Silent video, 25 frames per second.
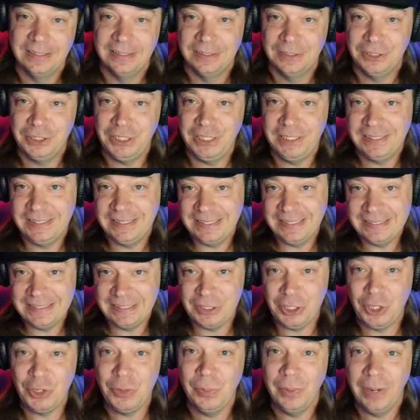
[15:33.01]
She sees this
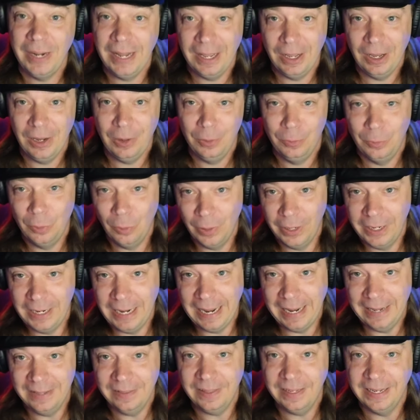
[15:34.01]
humanoid
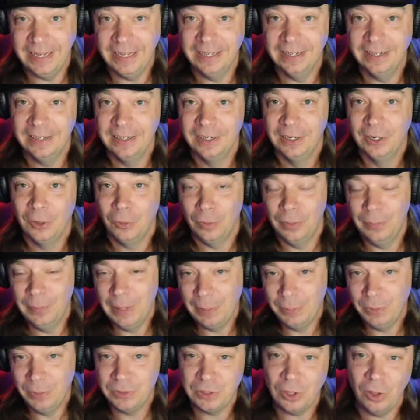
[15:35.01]
alien,
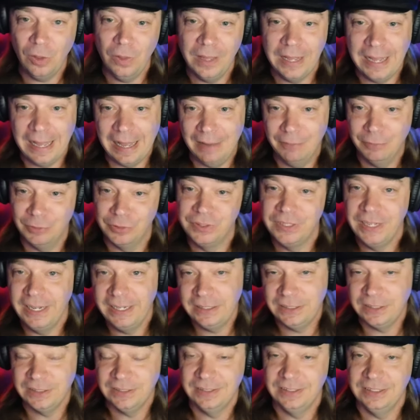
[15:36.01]
remembers all the
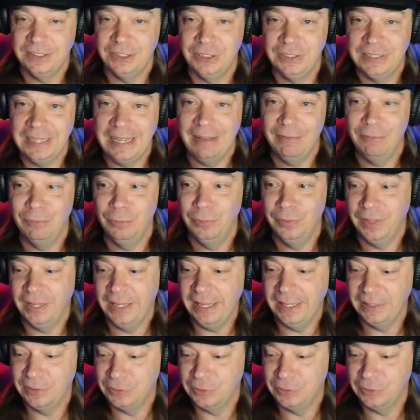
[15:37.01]
conversations that she's having with the kids